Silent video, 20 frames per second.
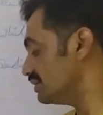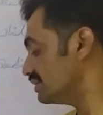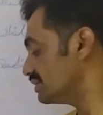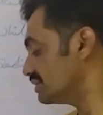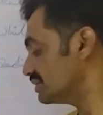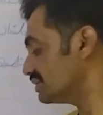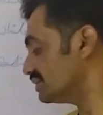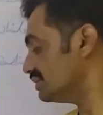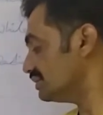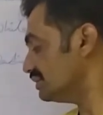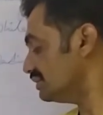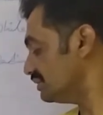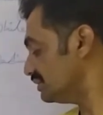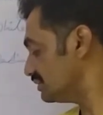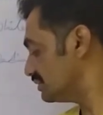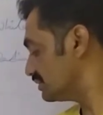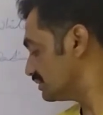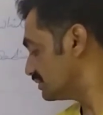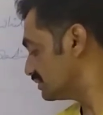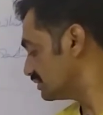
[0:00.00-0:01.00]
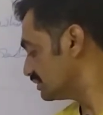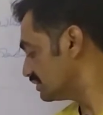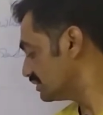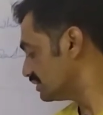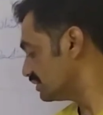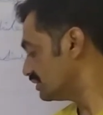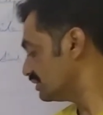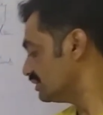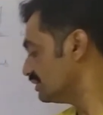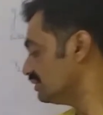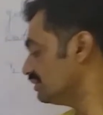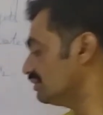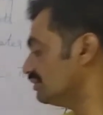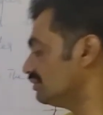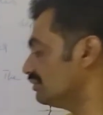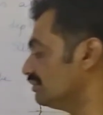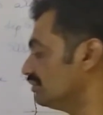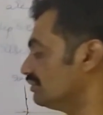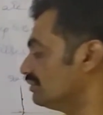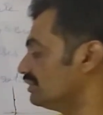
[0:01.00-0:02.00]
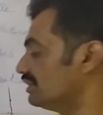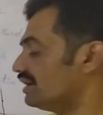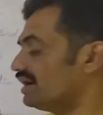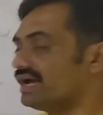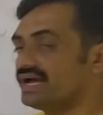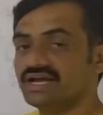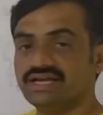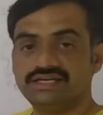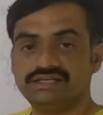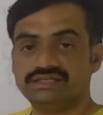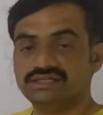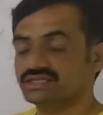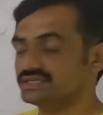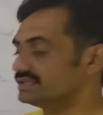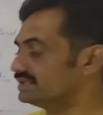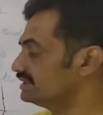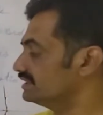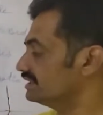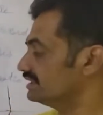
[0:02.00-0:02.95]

So height